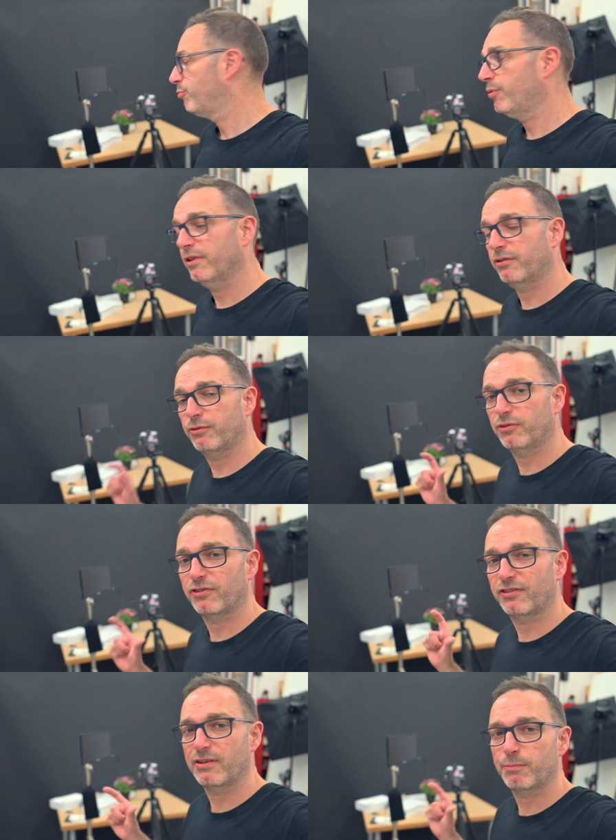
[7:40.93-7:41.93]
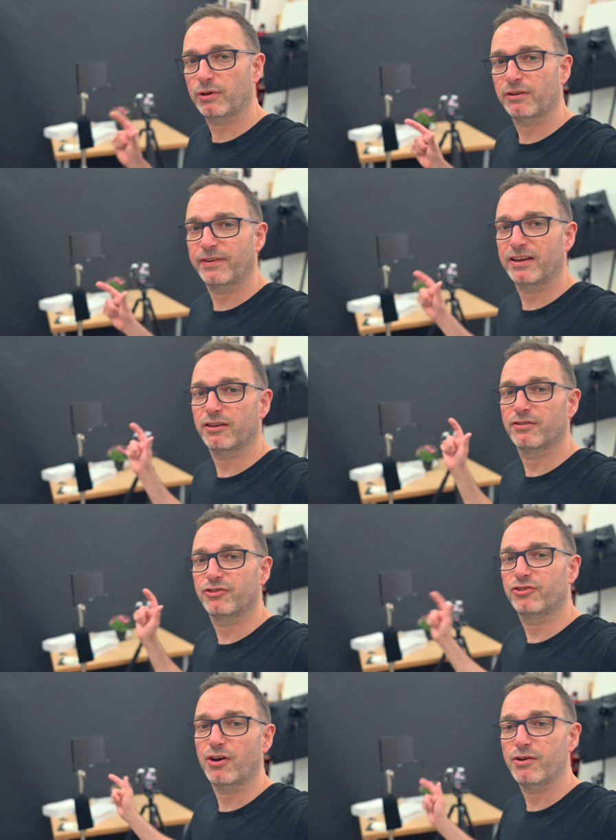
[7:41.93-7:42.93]
But this was just a simple little video to
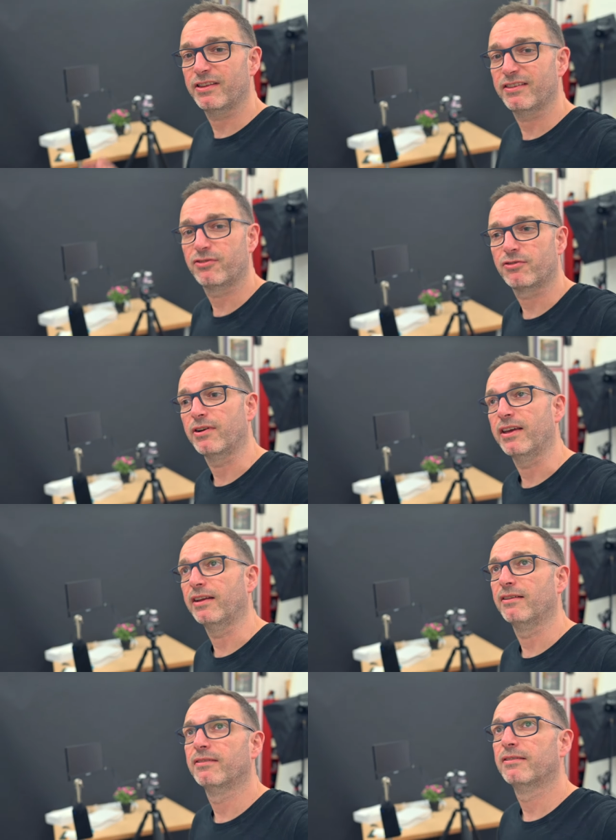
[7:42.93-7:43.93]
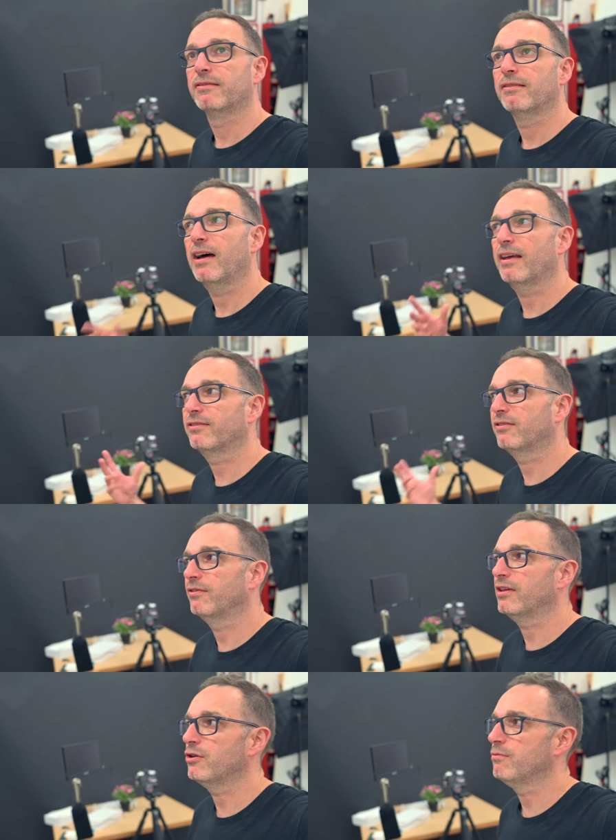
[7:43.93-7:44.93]
show you this screen as
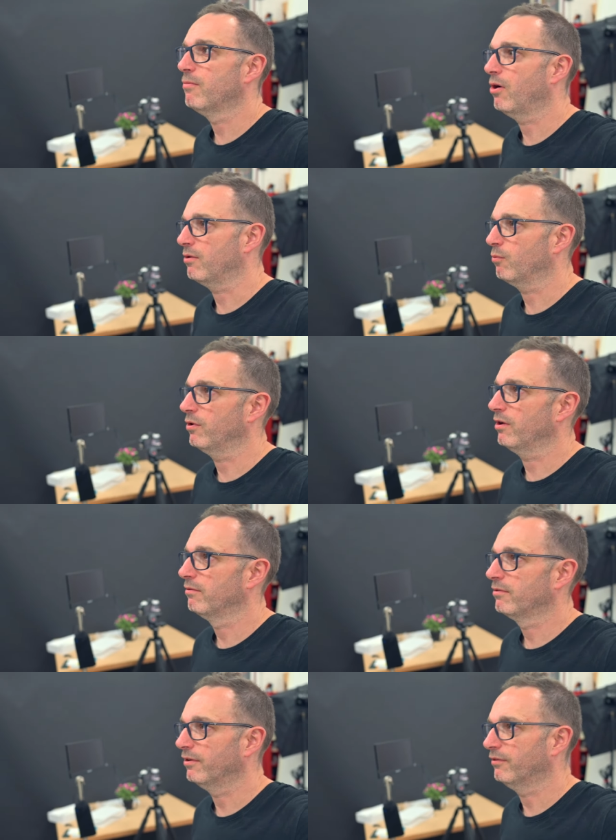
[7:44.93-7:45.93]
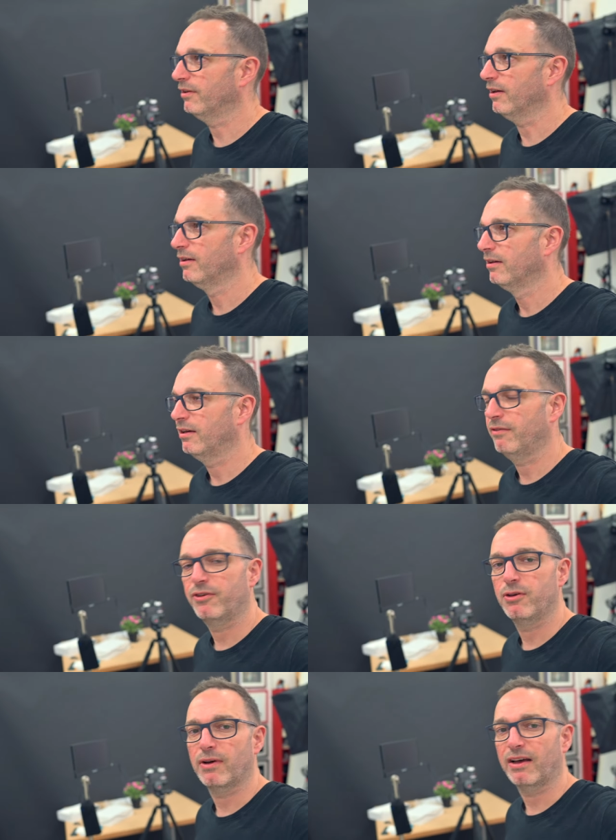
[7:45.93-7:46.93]
something you might want to consider if
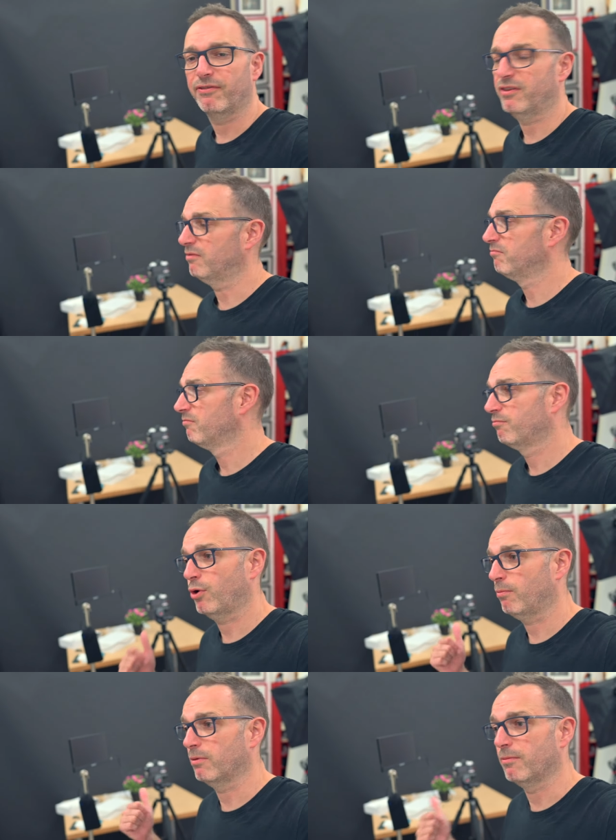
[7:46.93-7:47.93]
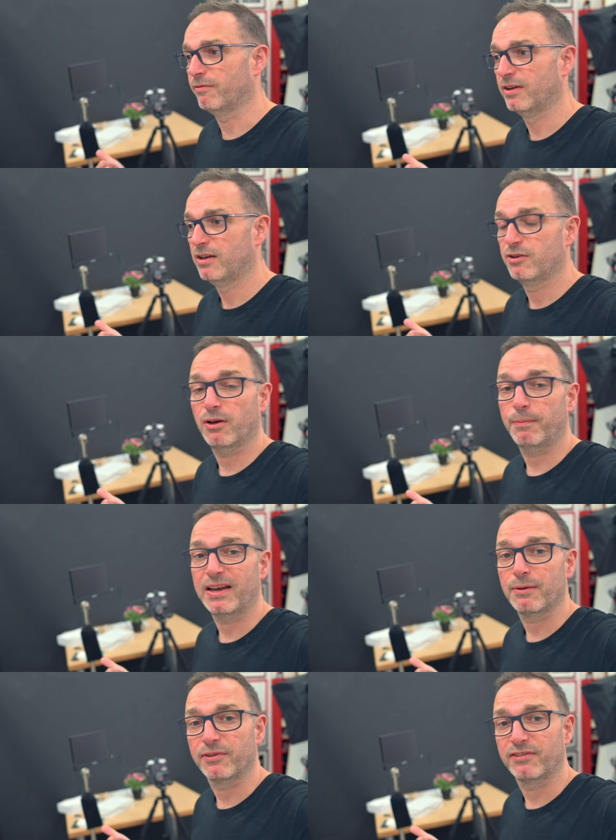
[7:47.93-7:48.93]
you have the problem of not
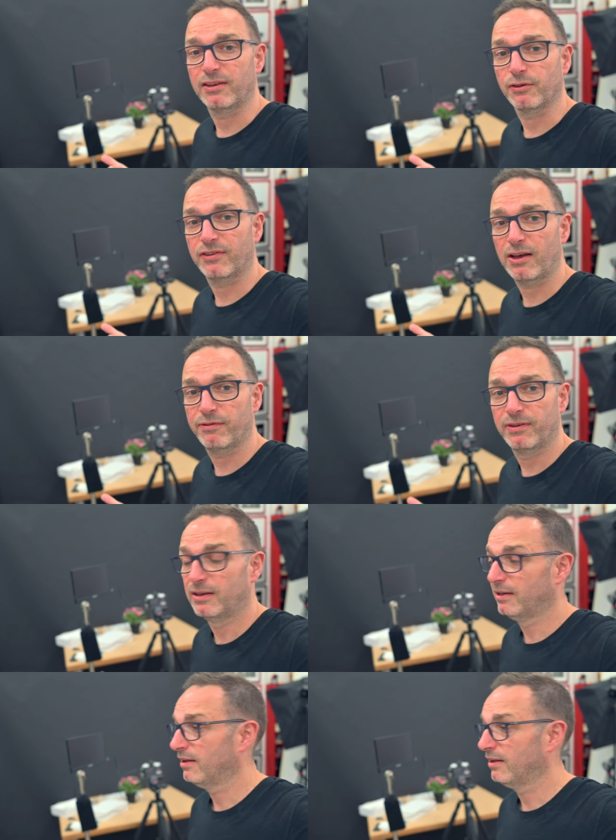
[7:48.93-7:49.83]
being able to see yourself